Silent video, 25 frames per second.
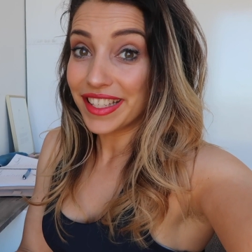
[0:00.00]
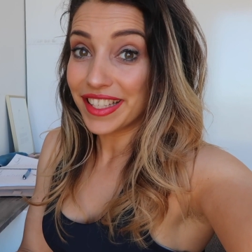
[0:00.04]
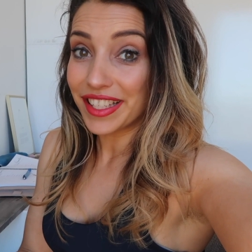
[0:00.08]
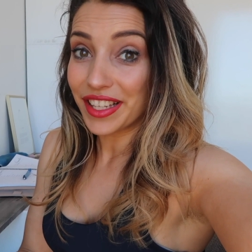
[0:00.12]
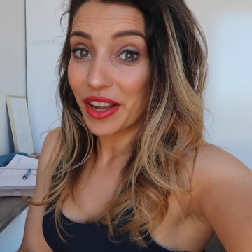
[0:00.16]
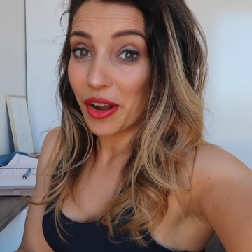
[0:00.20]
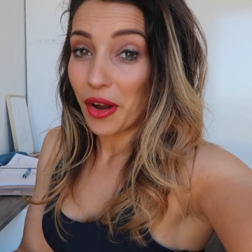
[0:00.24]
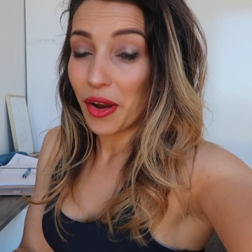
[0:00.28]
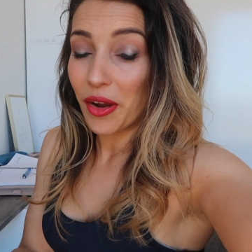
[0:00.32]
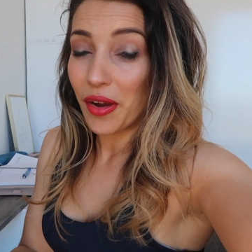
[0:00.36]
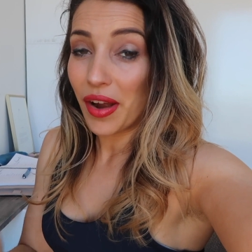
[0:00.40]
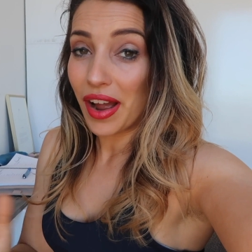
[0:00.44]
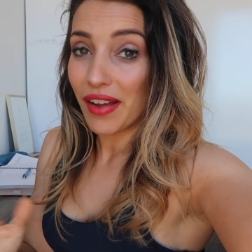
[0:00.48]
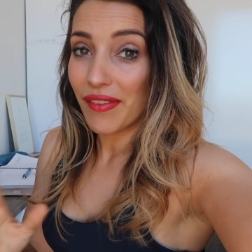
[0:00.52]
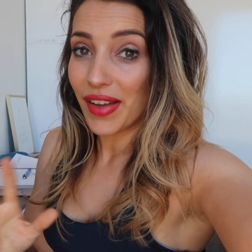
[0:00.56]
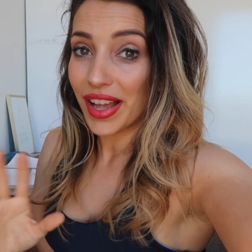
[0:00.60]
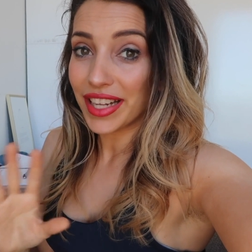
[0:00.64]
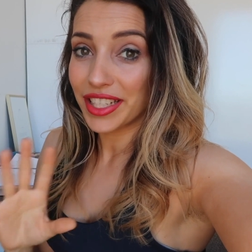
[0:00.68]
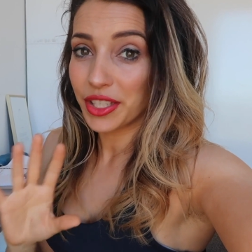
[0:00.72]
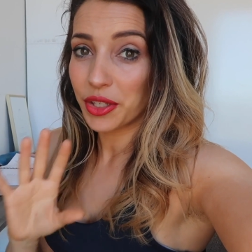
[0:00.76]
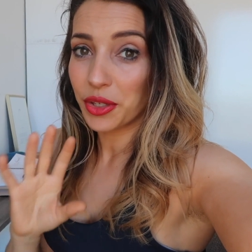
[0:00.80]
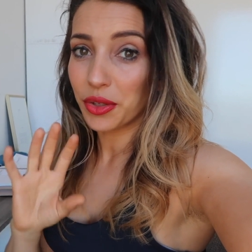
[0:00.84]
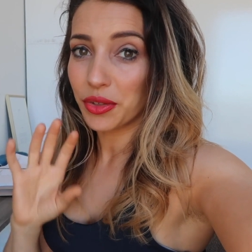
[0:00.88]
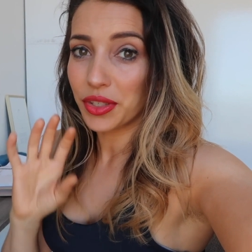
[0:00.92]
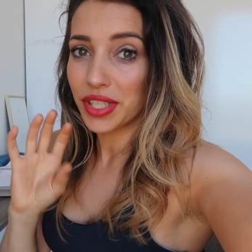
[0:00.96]
so I've
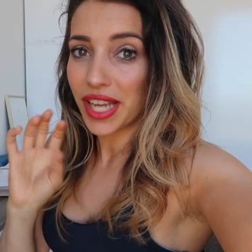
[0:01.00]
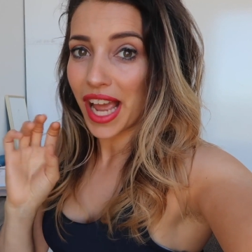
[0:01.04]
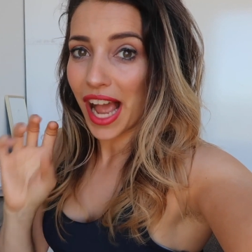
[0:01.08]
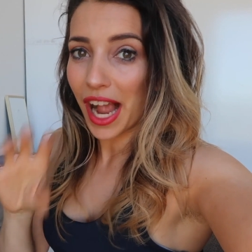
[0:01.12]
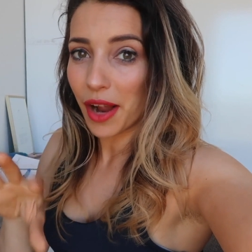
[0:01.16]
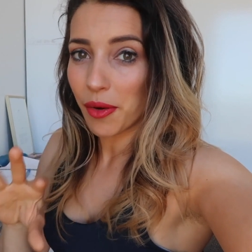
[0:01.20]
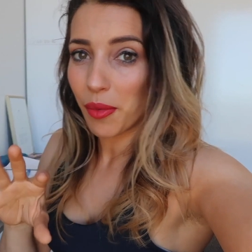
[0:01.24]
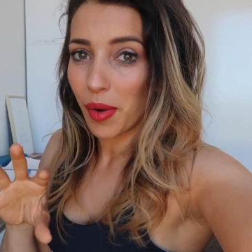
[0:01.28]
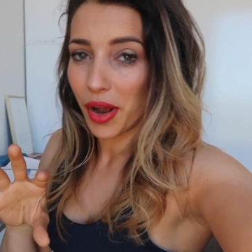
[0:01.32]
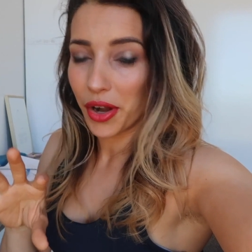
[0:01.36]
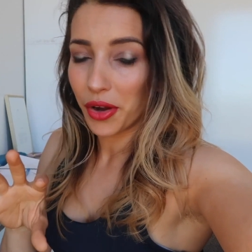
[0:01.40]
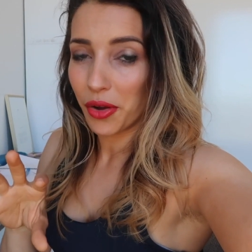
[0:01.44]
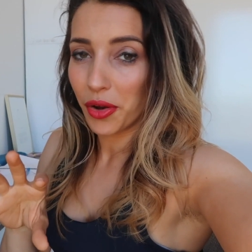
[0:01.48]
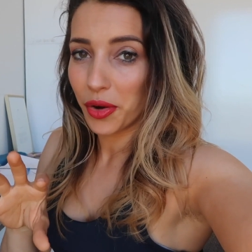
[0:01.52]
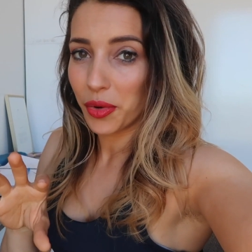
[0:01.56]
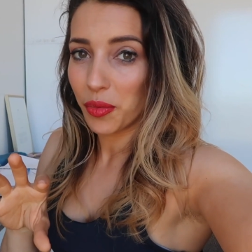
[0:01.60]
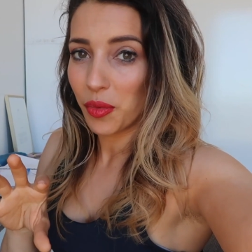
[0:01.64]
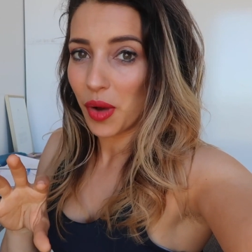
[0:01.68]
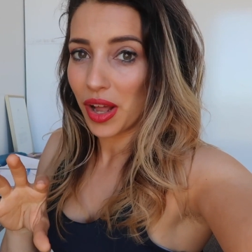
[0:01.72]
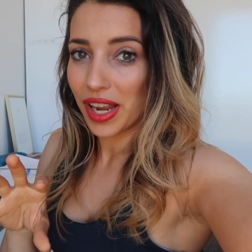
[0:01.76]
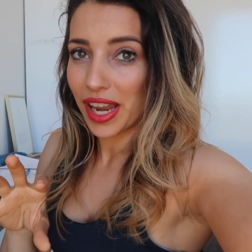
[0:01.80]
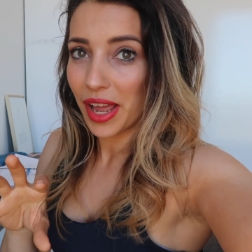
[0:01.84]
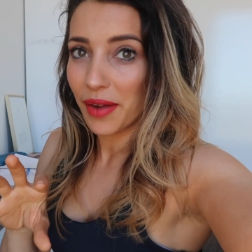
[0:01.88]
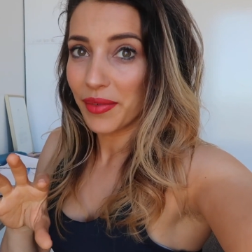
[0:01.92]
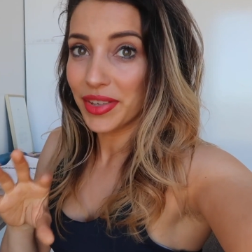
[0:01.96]
had to tack one on
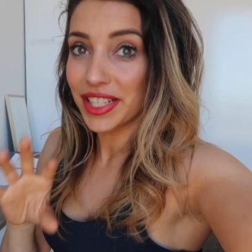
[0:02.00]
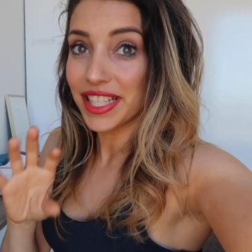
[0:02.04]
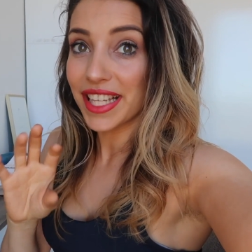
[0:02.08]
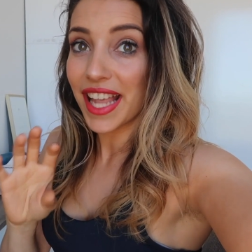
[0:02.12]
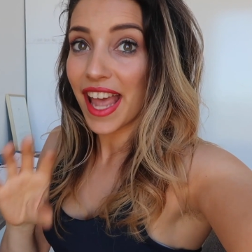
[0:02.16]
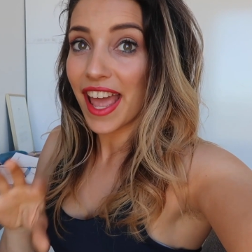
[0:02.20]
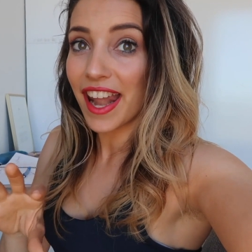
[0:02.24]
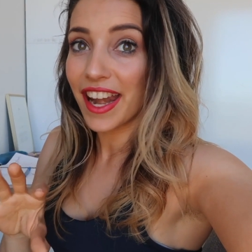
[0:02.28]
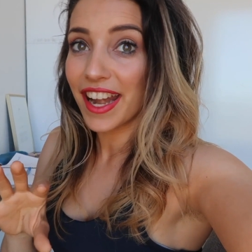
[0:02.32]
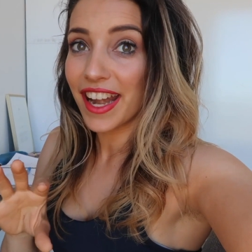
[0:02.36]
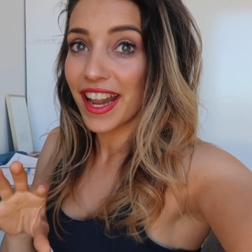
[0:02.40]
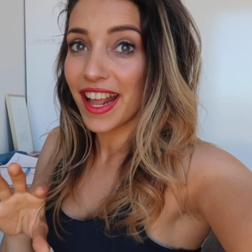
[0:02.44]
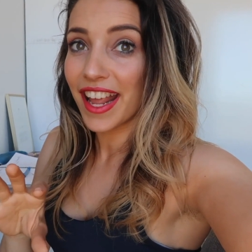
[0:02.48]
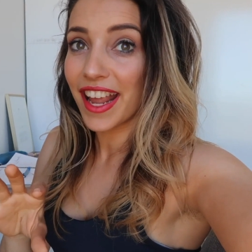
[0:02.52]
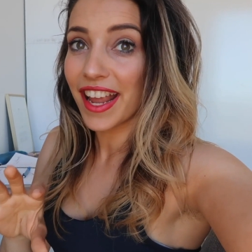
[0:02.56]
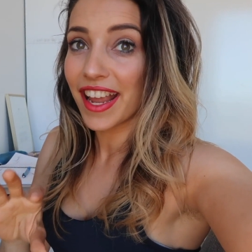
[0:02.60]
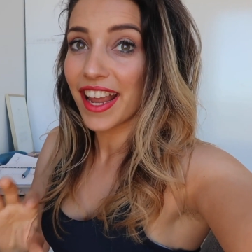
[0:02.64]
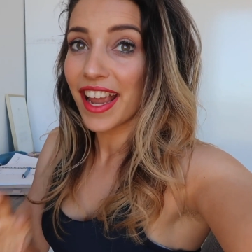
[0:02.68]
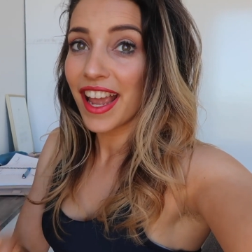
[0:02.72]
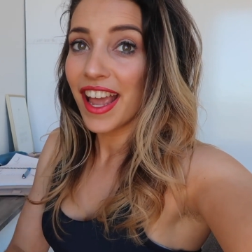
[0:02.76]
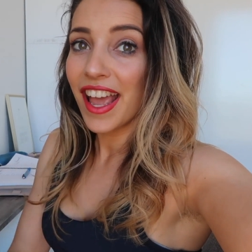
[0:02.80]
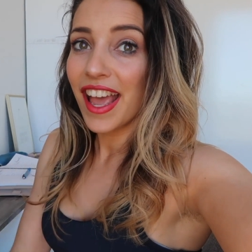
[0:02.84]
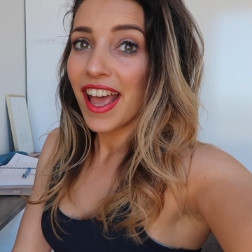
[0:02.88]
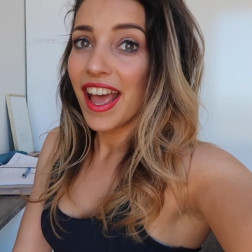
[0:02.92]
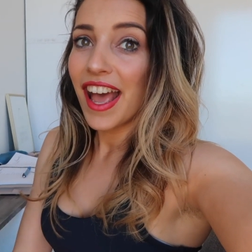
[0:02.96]
while I was
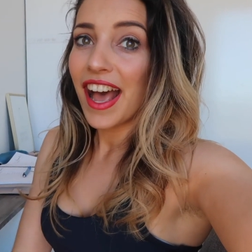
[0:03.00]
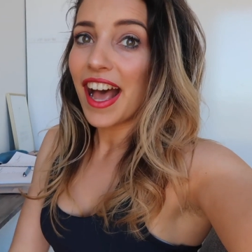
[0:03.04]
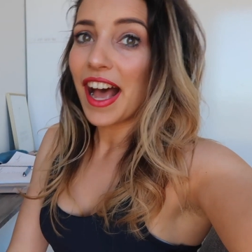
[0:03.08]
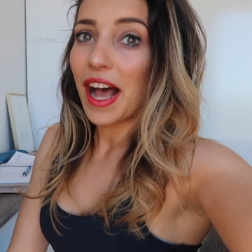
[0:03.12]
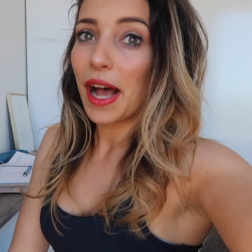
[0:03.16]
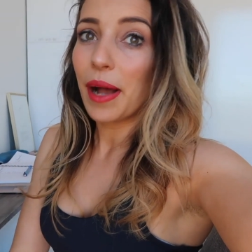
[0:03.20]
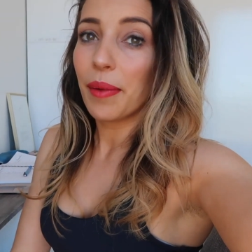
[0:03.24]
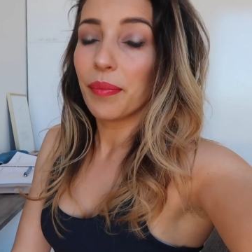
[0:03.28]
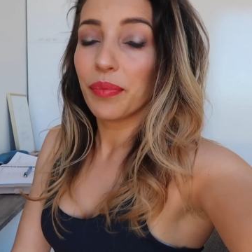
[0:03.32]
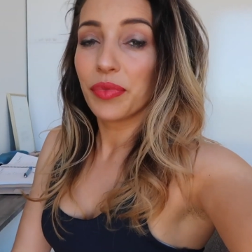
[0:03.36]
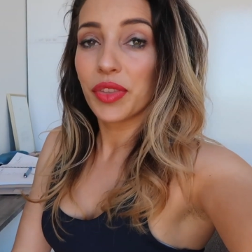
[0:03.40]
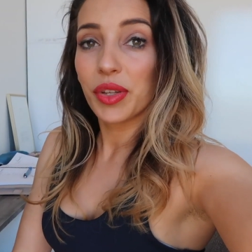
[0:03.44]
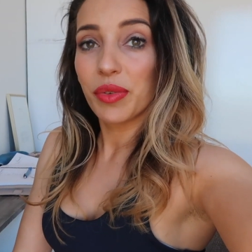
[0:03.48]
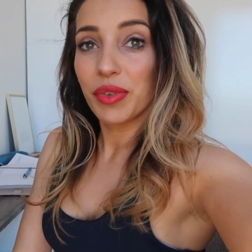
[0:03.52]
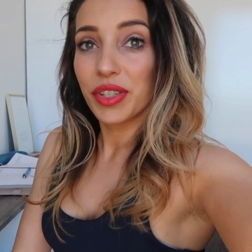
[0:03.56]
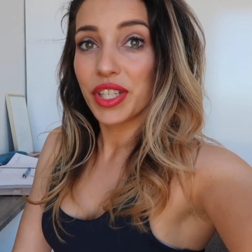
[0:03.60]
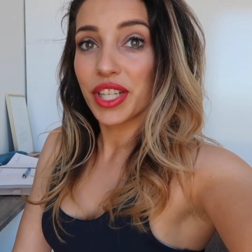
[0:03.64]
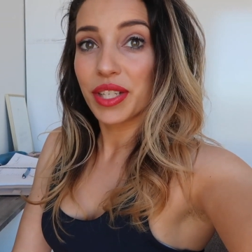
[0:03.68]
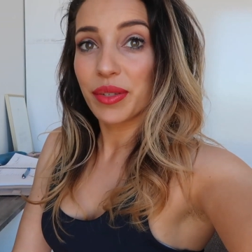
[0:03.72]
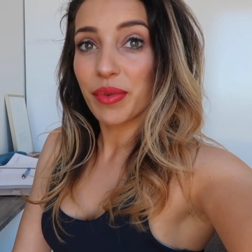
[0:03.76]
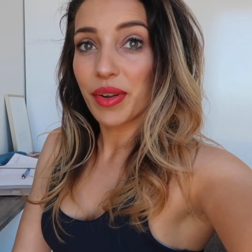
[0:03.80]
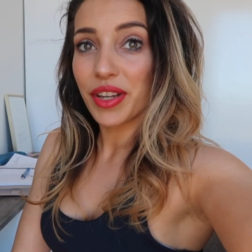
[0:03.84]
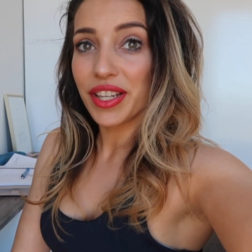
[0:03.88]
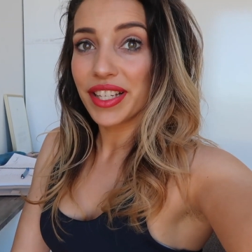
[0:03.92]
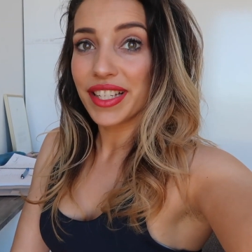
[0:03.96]
editing, which
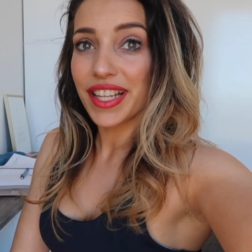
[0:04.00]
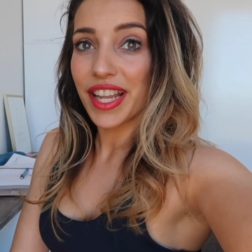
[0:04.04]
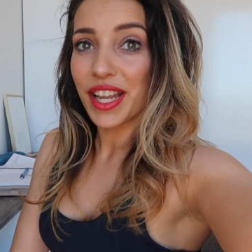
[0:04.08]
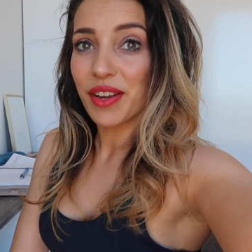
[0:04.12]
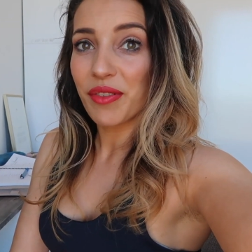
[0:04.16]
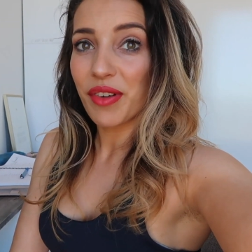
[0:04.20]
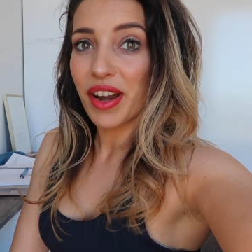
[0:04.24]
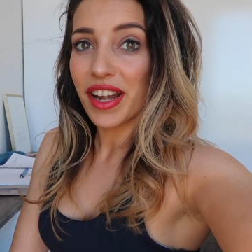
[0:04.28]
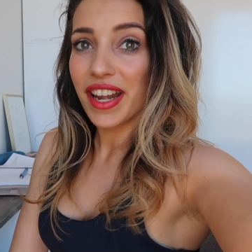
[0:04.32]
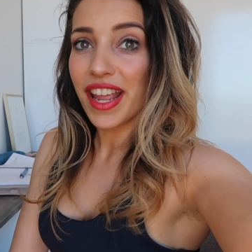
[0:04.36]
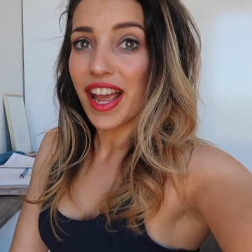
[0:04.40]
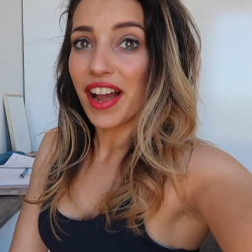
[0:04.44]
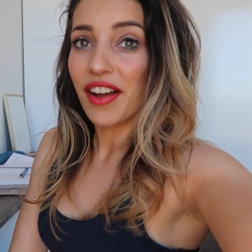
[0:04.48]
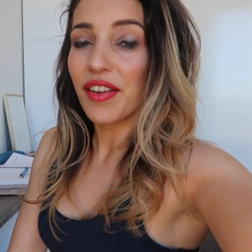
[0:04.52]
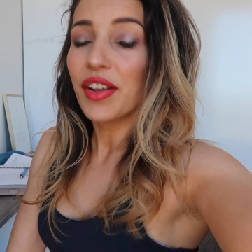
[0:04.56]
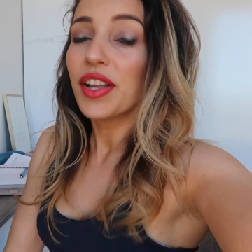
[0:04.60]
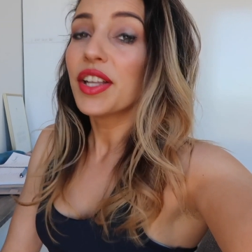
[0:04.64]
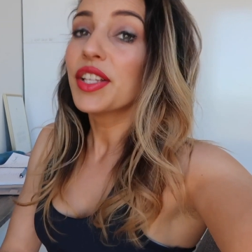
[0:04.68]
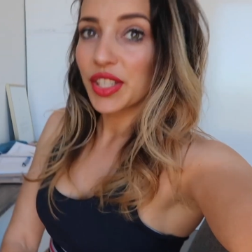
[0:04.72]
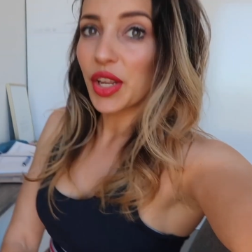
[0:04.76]
is what you're seeing right now.